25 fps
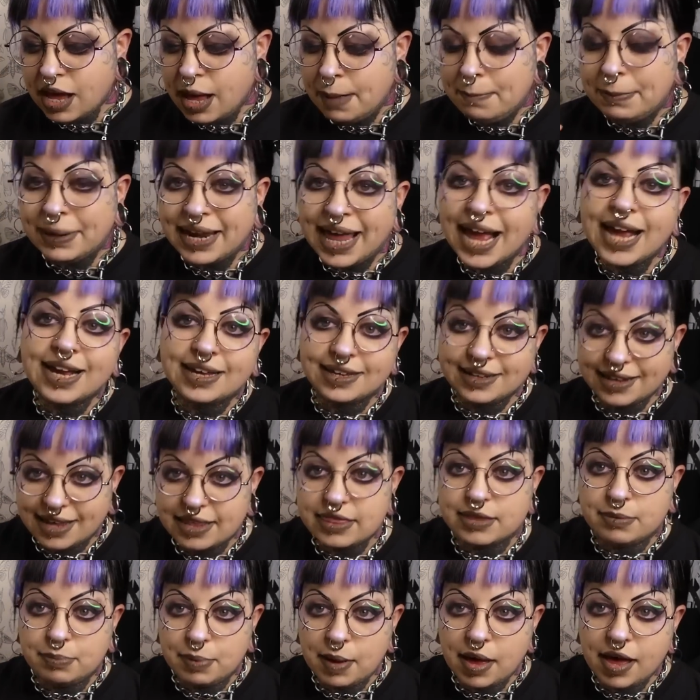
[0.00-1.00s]
black
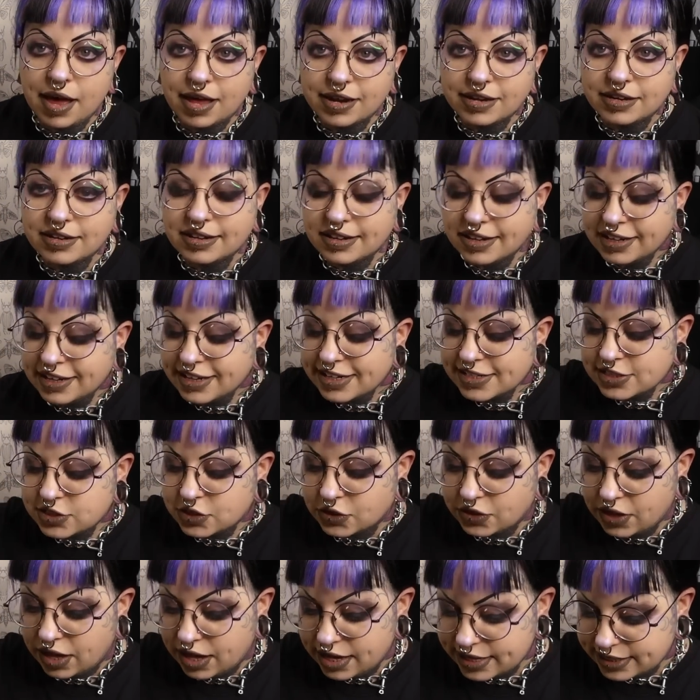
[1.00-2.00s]
leather pen so
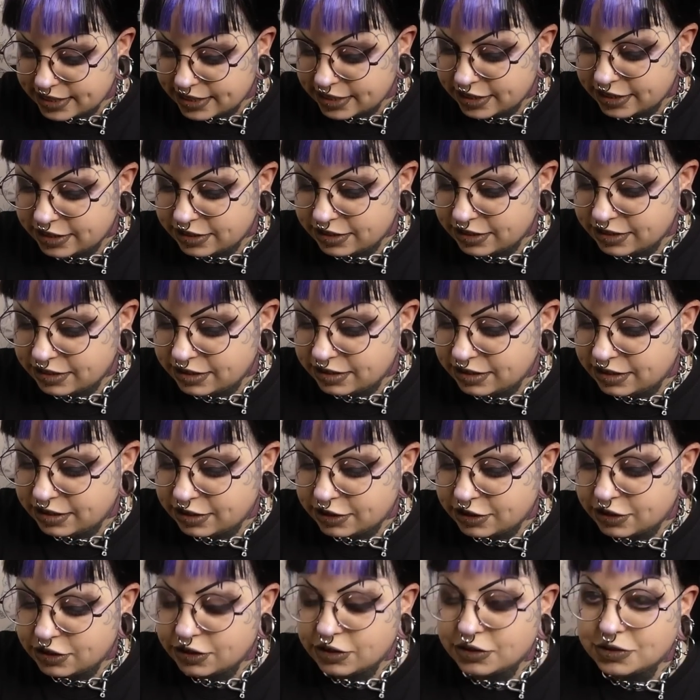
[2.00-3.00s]
that I can,
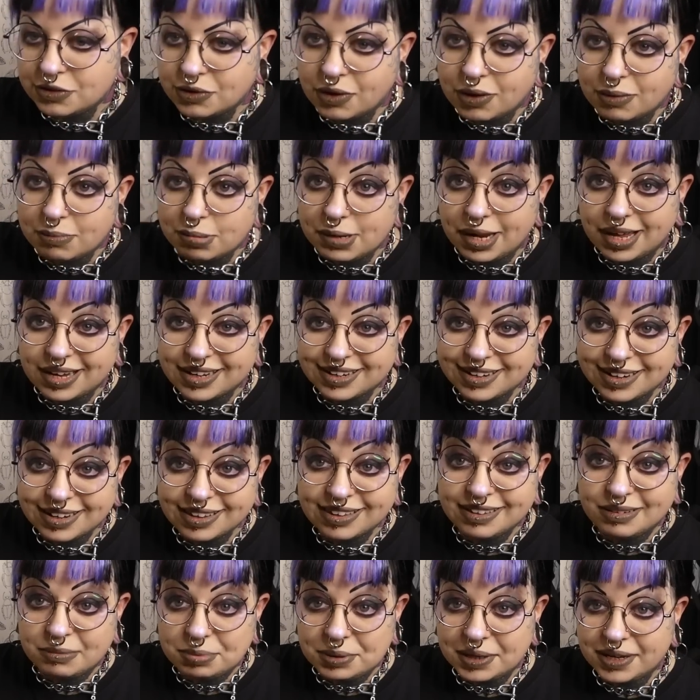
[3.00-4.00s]
not a black
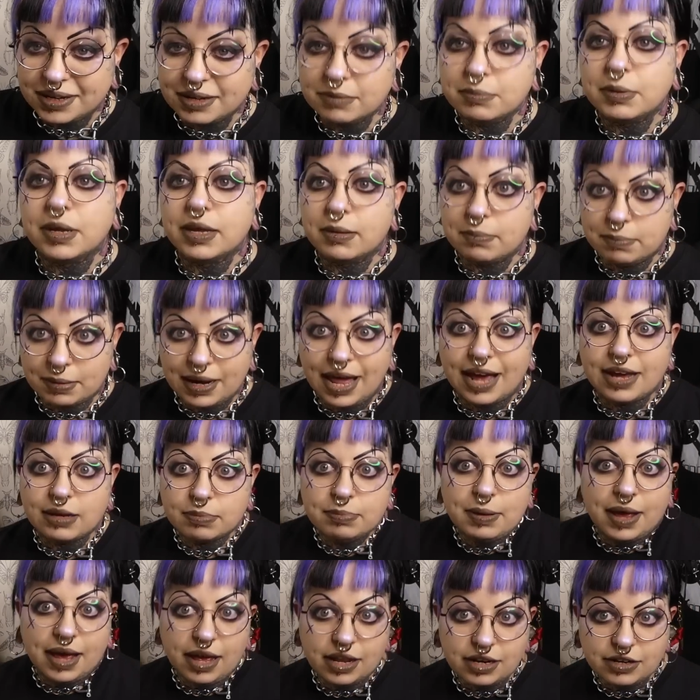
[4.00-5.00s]
leather pen, but a black
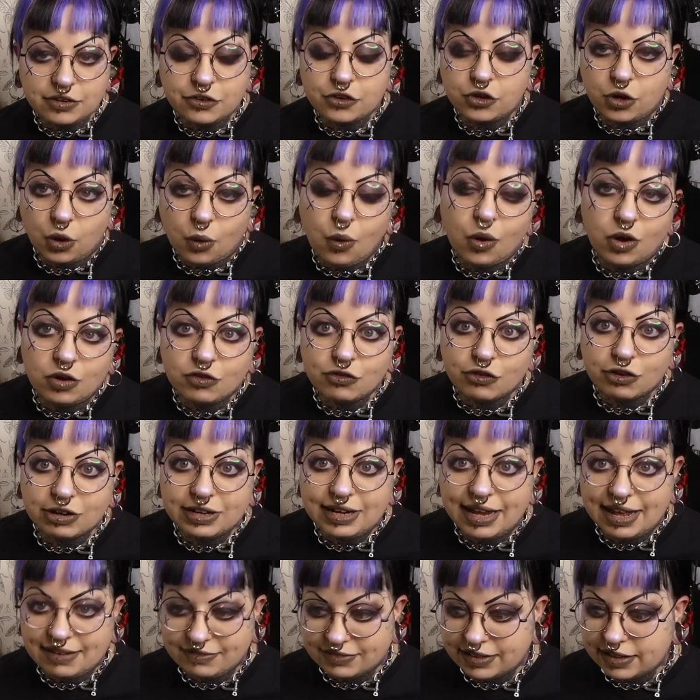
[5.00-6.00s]
pen to go over a
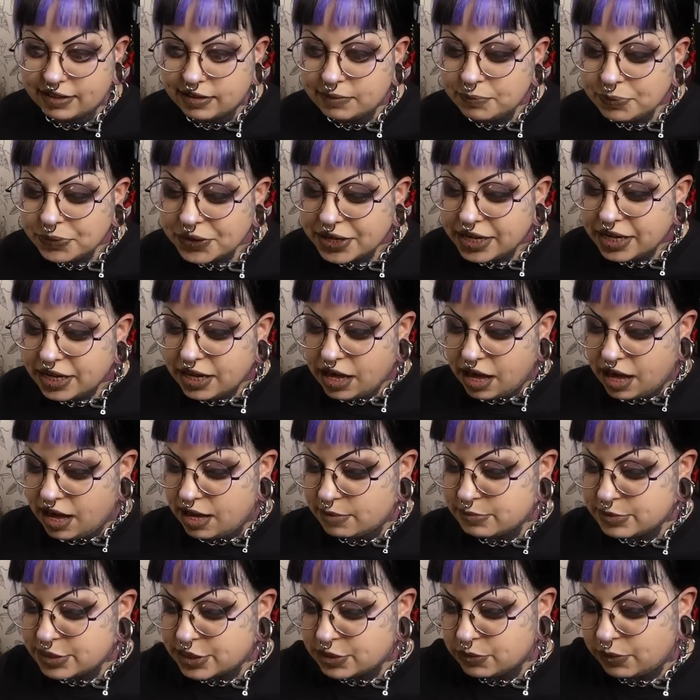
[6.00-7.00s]
leather,
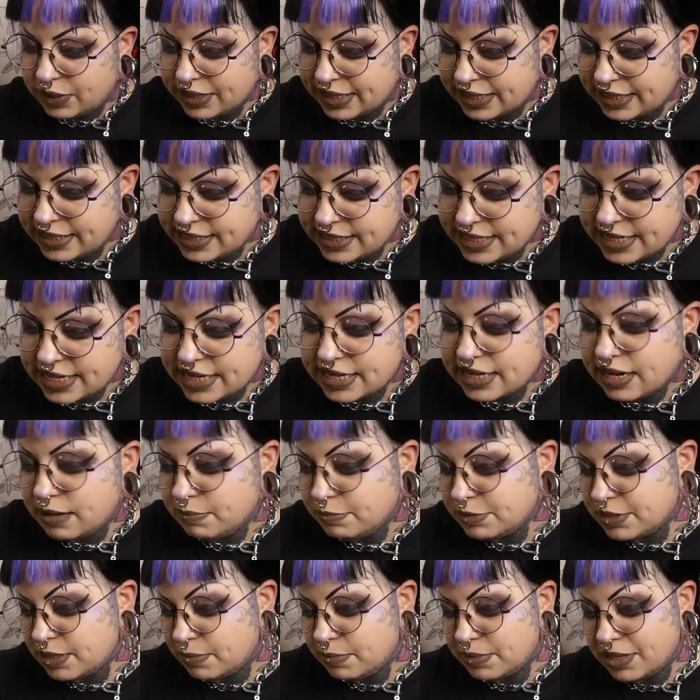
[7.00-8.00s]
so I can neaten up
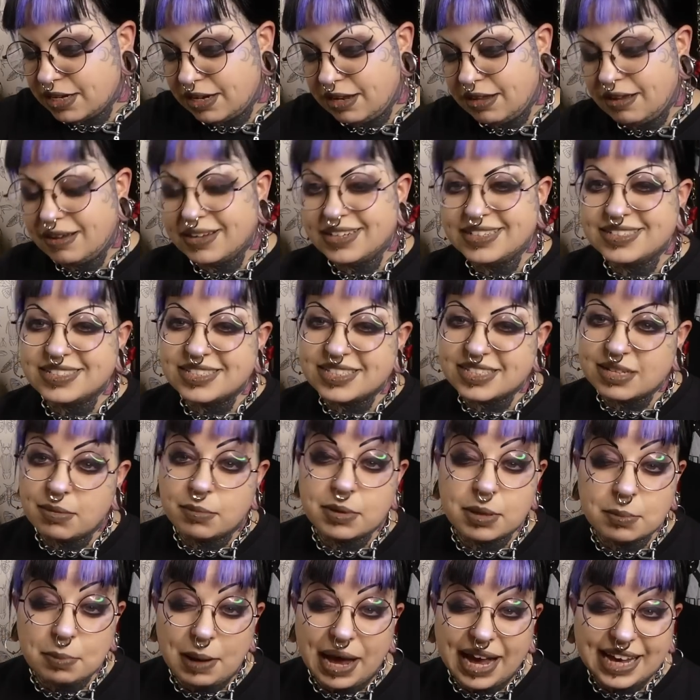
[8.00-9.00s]
some of the lines, some of
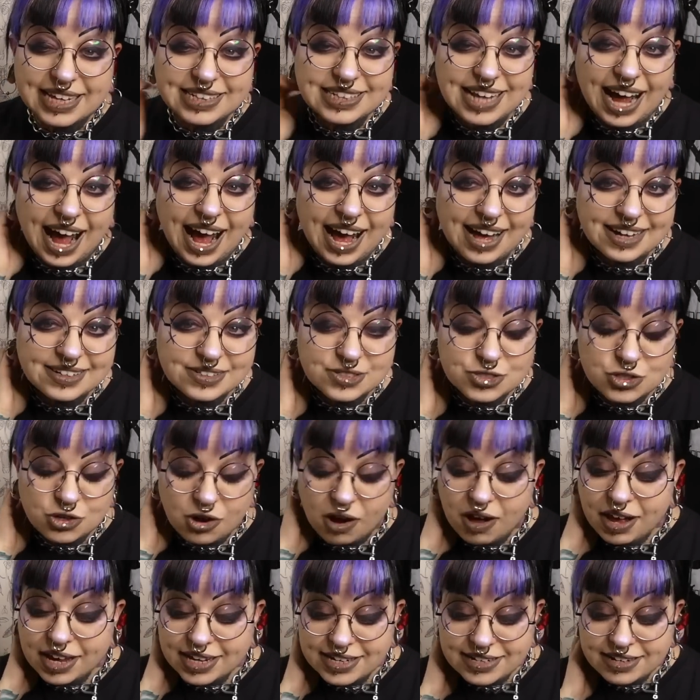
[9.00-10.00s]
the paint that has
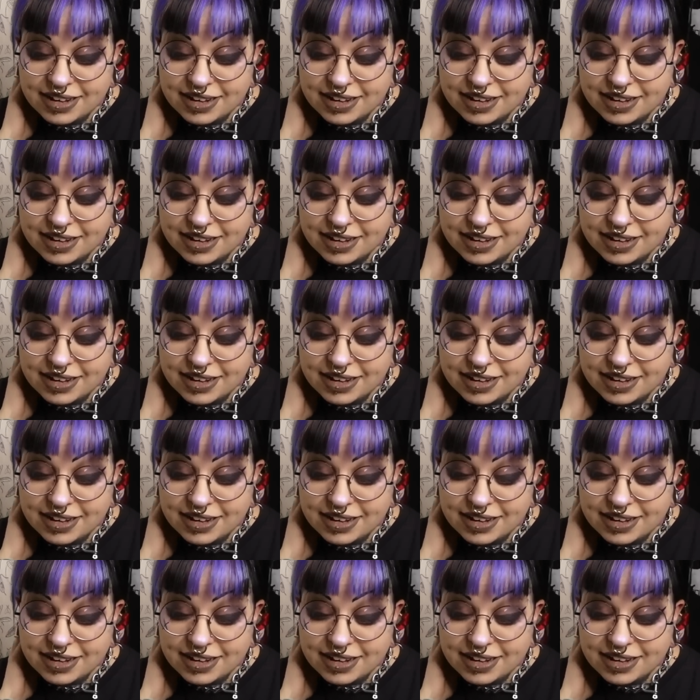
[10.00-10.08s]
dried.